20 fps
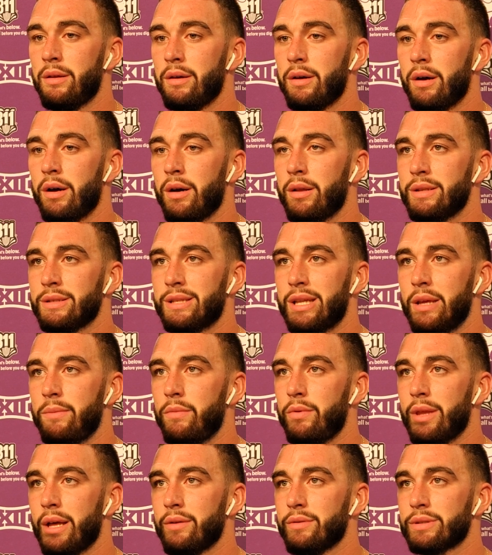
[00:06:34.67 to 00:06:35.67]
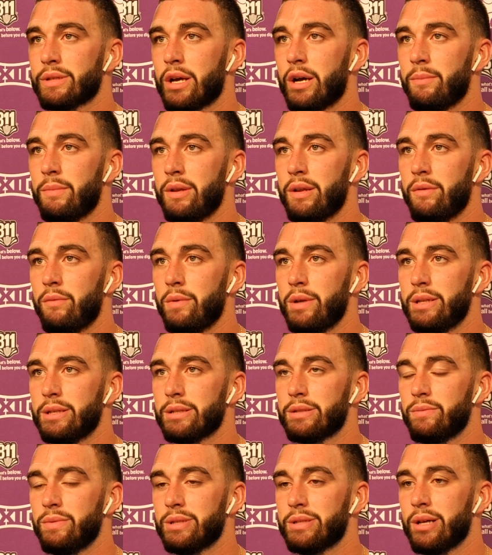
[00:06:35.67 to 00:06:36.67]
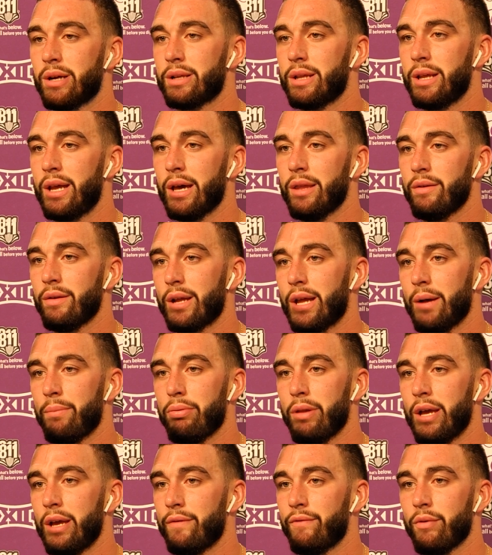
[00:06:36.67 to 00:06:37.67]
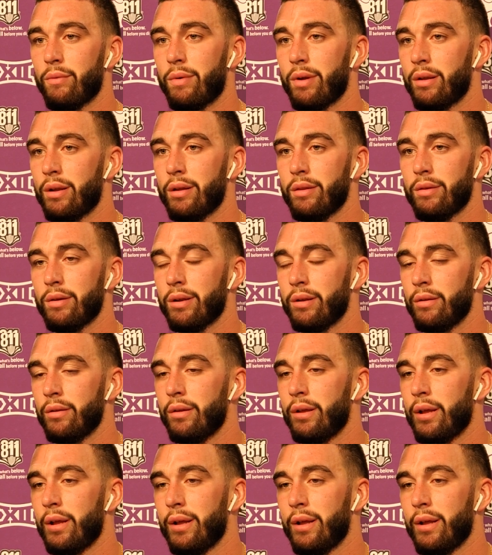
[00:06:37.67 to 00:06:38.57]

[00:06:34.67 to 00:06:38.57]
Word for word: Uh, this team knew that was coming, and we just we stuck together and kept playing for one another and